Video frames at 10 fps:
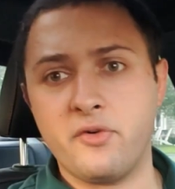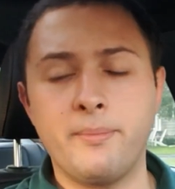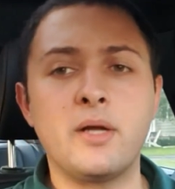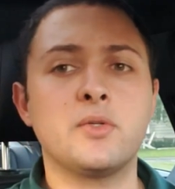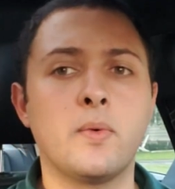for
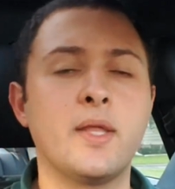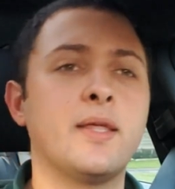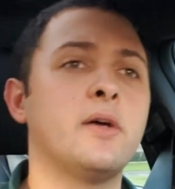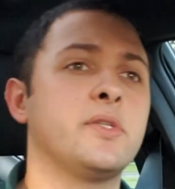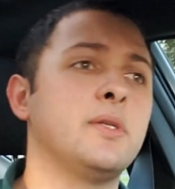about
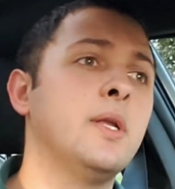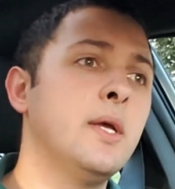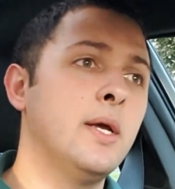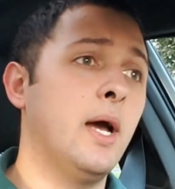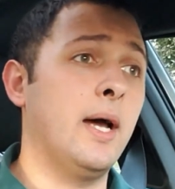
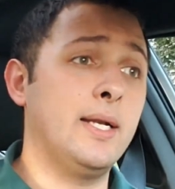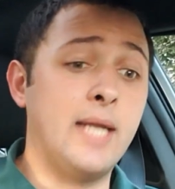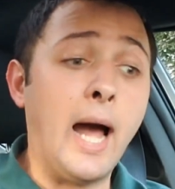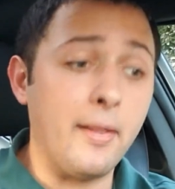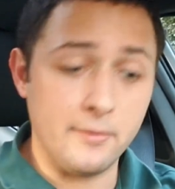
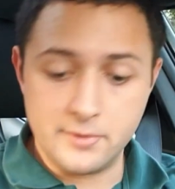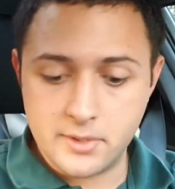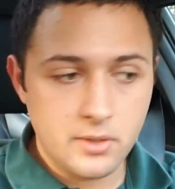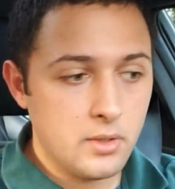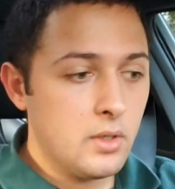$20,000.